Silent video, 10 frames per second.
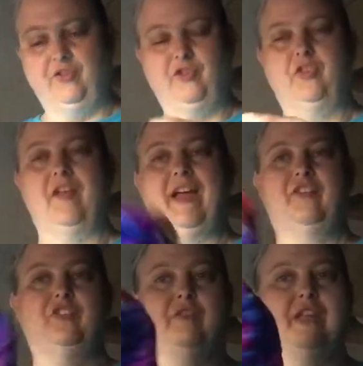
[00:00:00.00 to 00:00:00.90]
is the
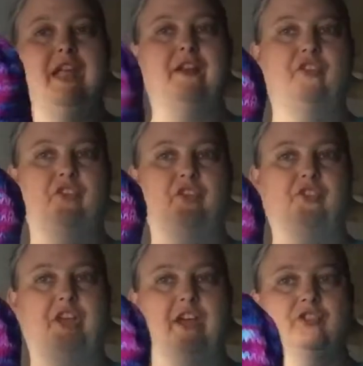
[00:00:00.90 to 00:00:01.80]
last of the Candy Stick
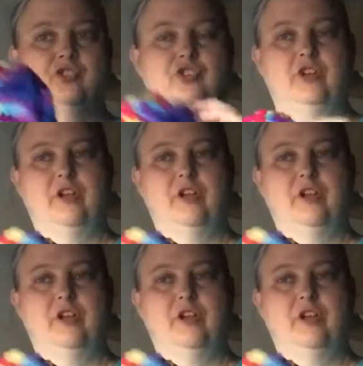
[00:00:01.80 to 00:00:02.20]
Stash.